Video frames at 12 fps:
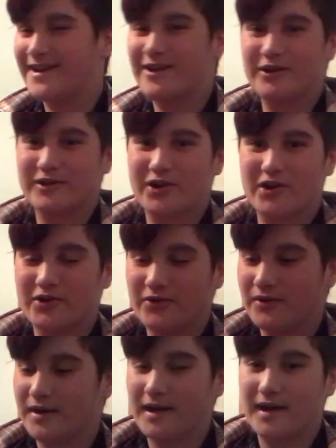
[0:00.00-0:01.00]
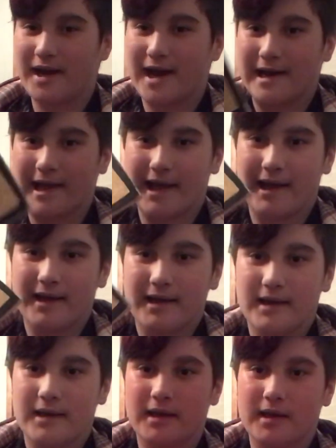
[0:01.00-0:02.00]
I'll show you how to
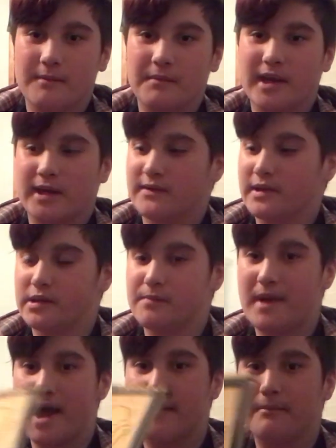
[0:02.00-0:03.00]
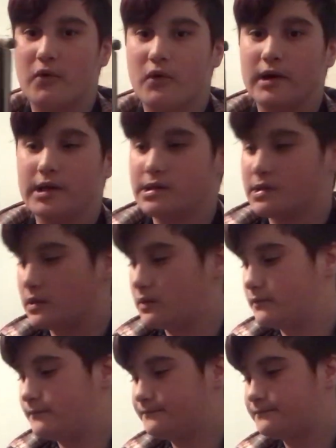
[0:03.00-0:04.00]
make this bad boy. So